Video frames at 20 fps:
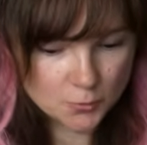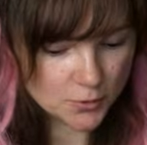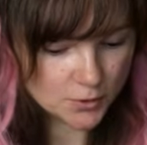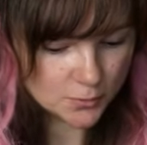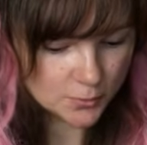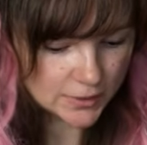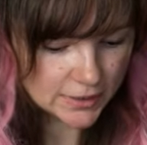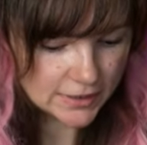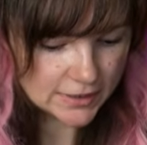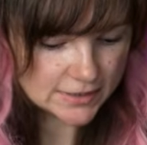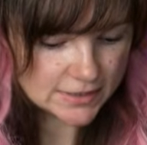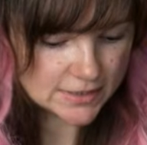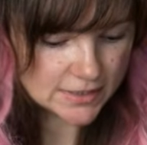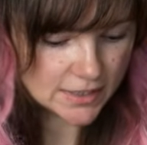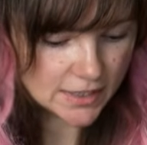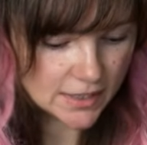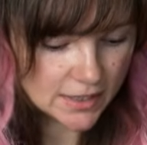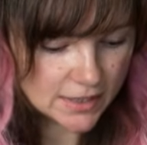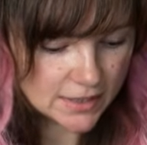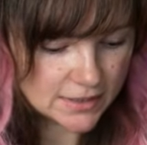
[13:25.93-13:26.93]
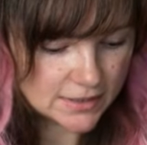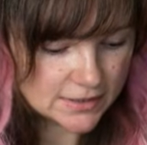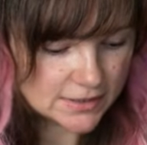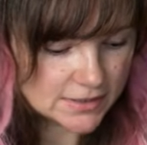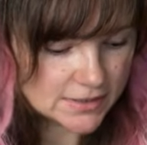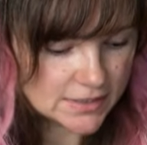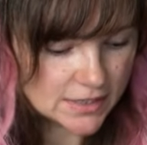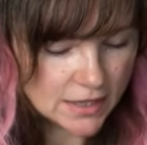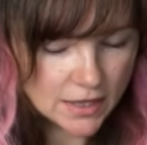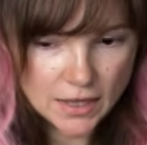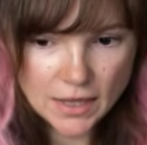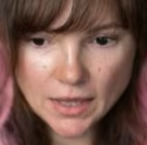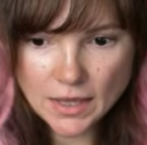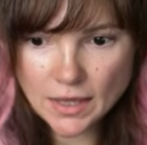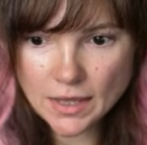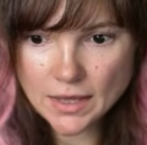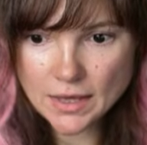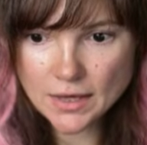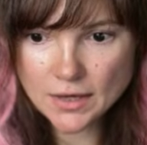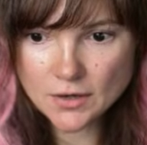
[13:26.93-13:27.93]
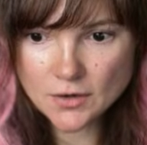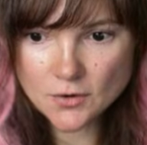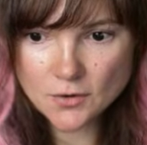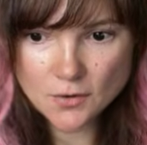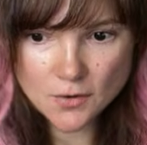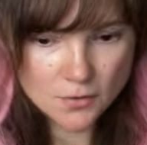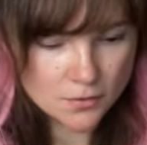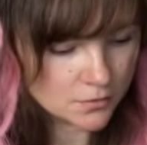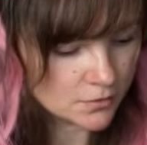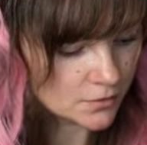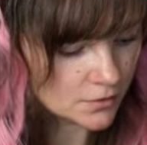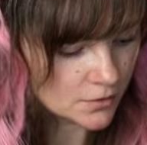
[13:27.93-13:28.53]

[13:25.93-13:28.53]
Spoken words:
what we can say is echo,